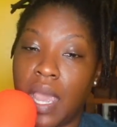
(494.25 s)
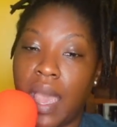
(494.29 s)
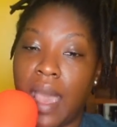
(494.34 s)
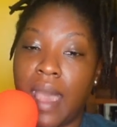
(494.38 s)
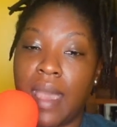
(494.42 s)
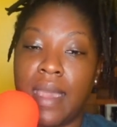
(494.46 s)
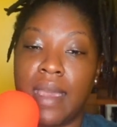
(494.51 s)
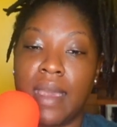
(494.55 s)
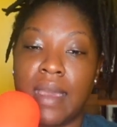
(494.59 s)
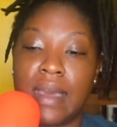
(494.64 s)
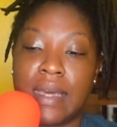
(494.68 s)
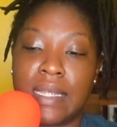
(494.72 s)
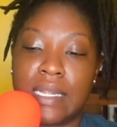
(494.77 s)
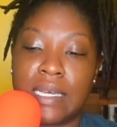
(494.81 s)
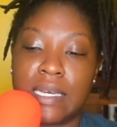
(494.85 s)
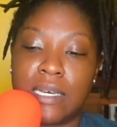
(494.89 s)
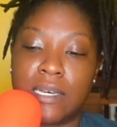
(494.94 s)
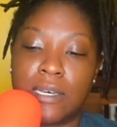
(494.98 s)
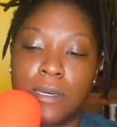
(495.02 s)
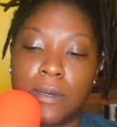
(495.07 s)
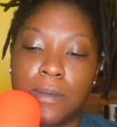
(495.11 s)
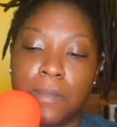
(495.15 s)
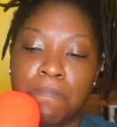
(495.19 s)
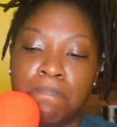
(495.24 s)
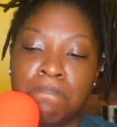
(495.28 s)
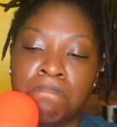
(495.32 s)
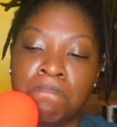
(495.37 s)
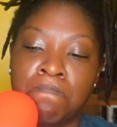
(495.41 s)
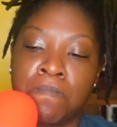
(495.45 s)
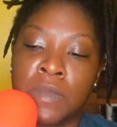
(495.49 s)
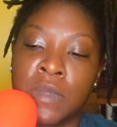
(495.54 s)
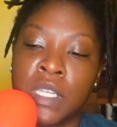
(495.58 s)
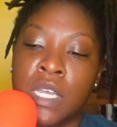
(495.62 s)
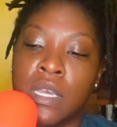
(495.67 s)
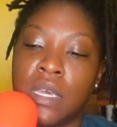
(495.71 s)
I had
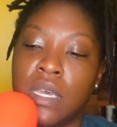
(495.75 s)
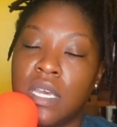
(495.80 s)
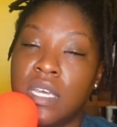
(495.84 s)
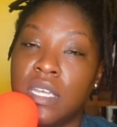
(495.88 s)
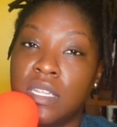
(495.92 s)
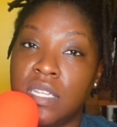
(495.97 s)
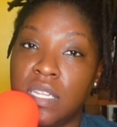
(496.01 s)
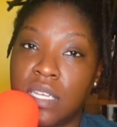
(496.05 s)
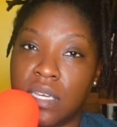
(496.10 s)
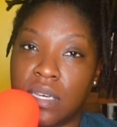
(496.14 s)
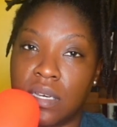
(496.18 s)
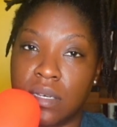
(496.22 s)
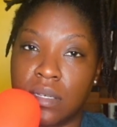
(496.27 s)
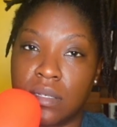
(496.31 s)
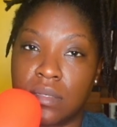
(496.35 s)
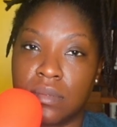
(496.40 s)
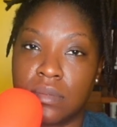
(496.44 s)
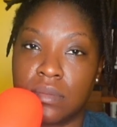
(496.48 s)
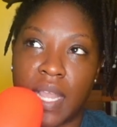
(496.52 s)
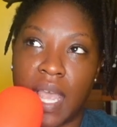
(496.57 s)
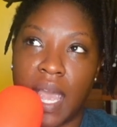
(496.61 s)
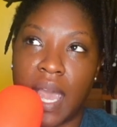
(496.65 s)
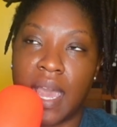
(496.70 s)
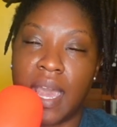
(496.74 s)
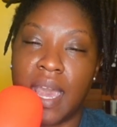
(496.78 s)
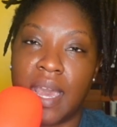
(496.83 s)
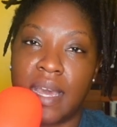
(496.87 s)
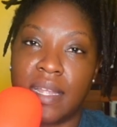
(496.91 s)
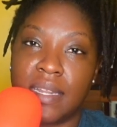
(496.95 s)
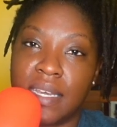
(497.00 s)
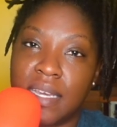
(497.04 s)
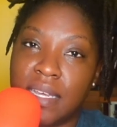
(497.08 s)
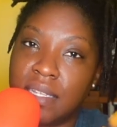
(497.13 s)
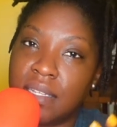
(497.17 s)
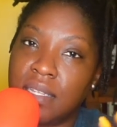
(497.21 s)
India
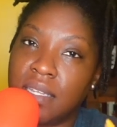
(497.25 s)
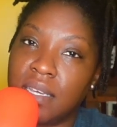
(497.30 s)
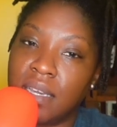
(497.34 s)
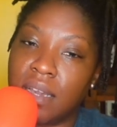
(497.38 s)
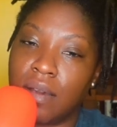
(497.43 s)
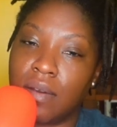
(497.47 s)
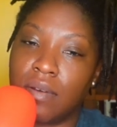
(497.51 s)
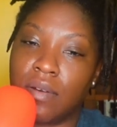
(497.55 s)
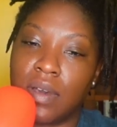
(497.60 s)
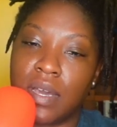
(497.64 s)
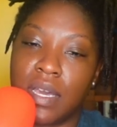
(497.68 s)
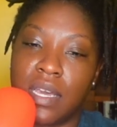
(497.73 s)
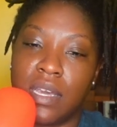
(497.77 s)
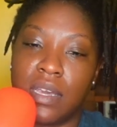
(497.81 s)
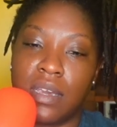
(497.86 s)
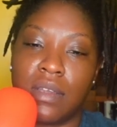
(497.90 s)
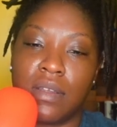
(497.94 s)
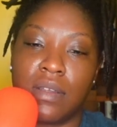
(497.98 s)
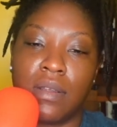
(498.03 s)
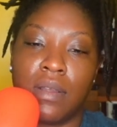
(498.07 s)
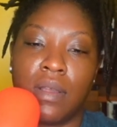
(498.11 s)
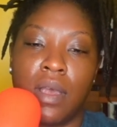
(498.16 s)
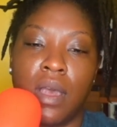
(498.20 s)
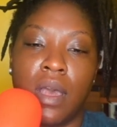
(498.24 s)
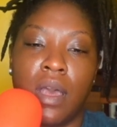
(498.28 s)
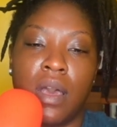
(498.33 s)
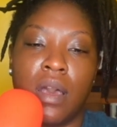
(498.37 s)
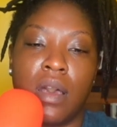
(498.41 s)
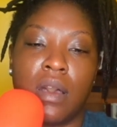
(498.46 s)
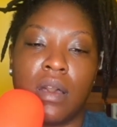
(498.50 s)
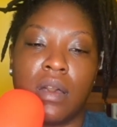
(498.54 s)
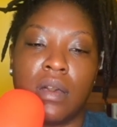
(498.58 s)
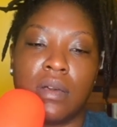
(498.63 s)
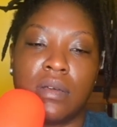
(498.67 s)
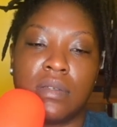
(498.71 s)
on here
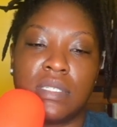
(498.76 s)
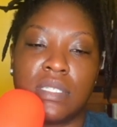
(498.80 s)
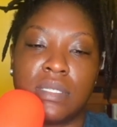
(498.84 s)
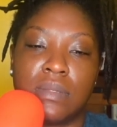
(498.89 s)
a